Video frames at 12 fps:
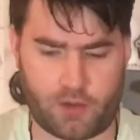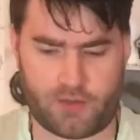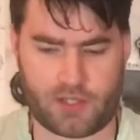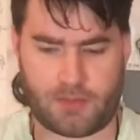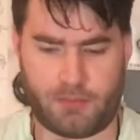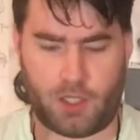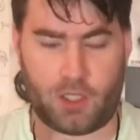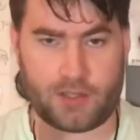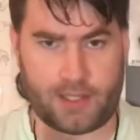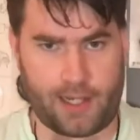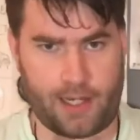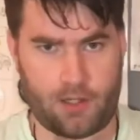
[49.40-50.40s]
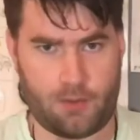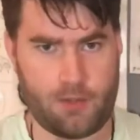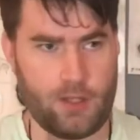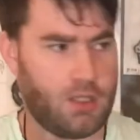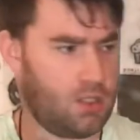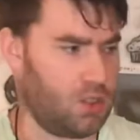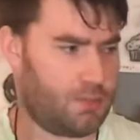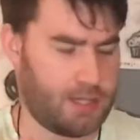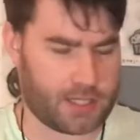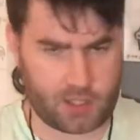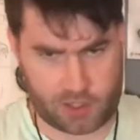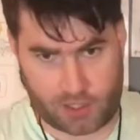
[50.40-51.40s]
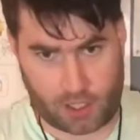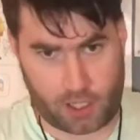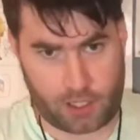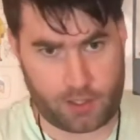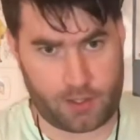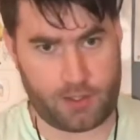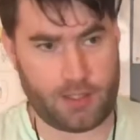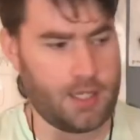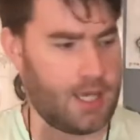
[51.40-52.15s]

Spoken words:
of small town, you pick your starter,